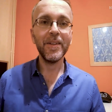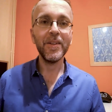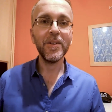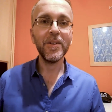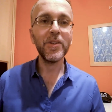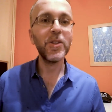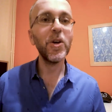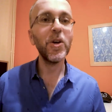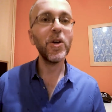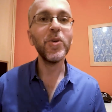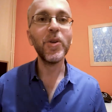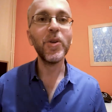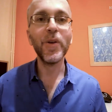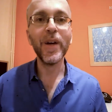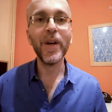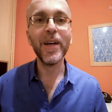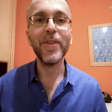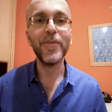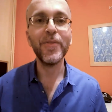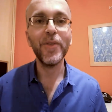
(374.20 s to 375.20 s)
Don't
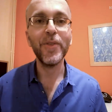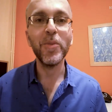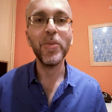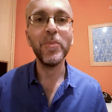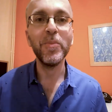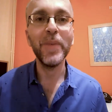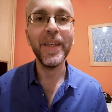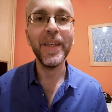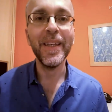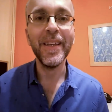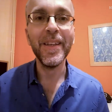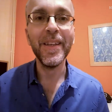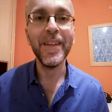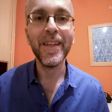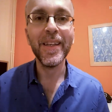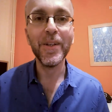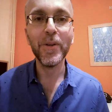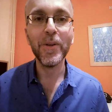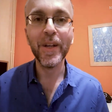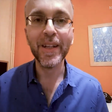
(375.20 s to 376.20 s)
cry for me,
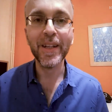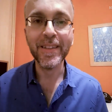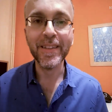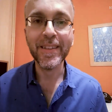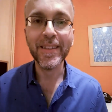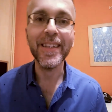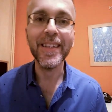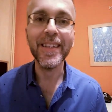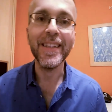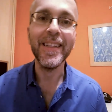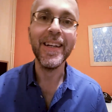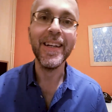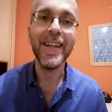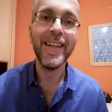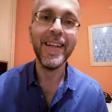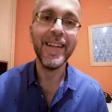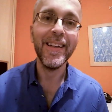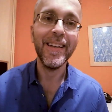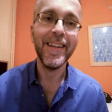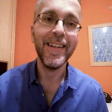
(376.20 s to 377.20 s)
Quarantina.
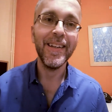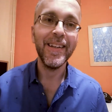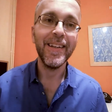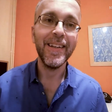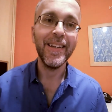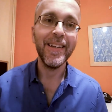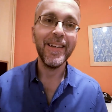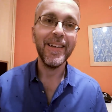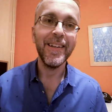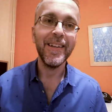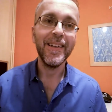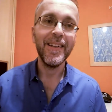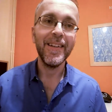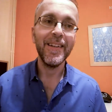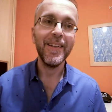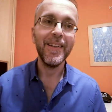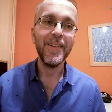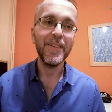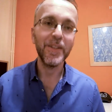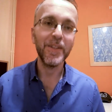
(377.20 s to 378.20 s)

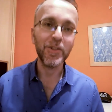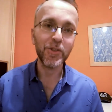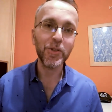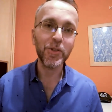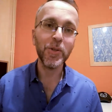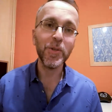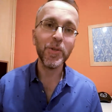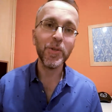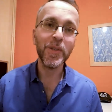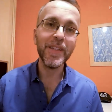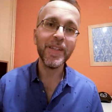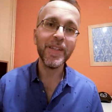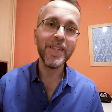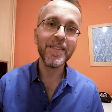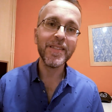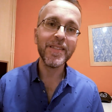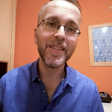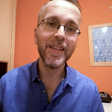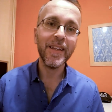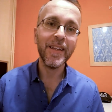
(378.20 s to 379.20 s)
The truth is,
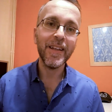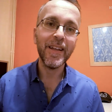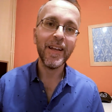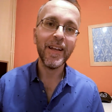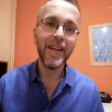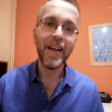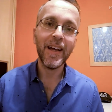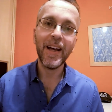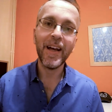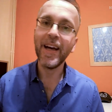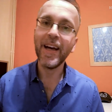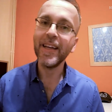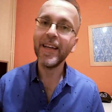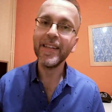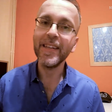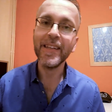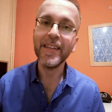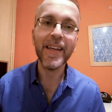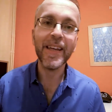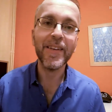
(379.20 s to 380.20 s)
I
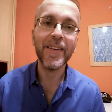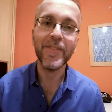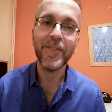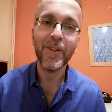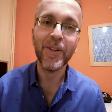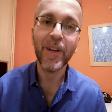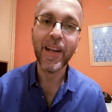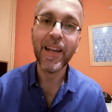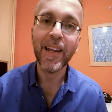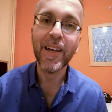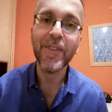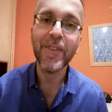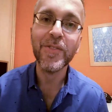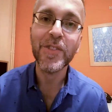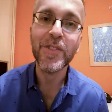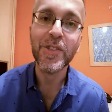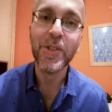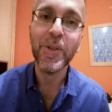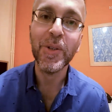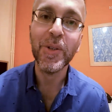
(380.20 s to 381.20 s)
never loved
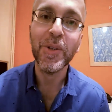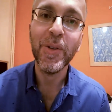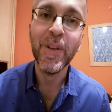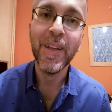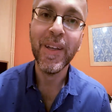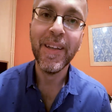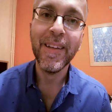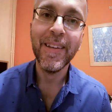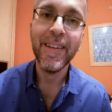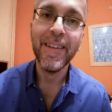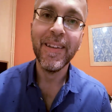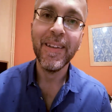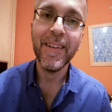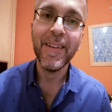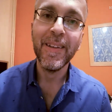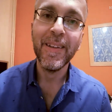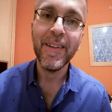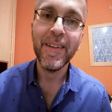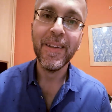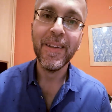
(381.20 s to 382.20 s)
you.
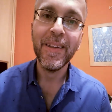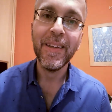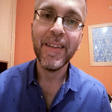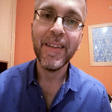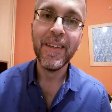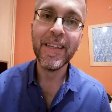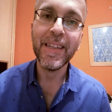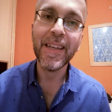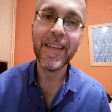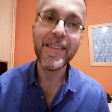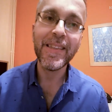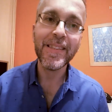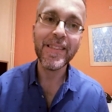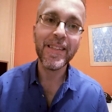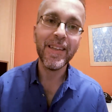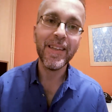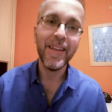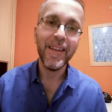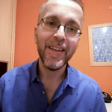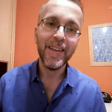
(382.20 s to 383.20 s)
Yet,
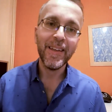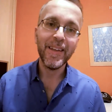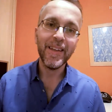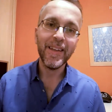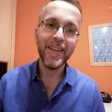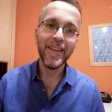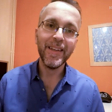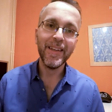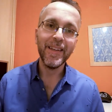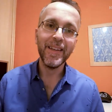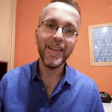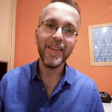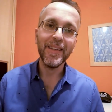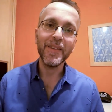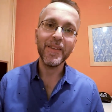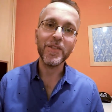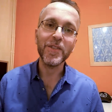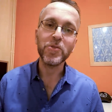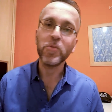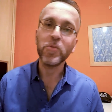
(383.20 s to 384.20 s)
in
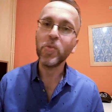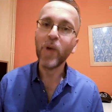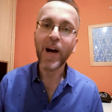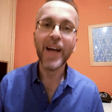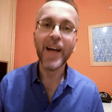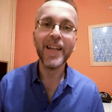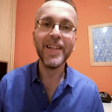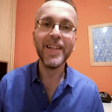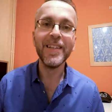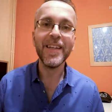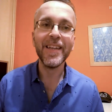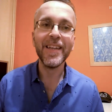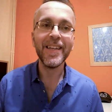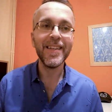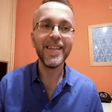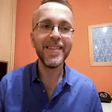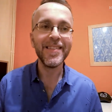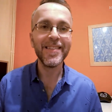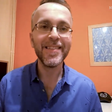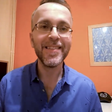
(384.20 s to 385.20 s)
these wild days,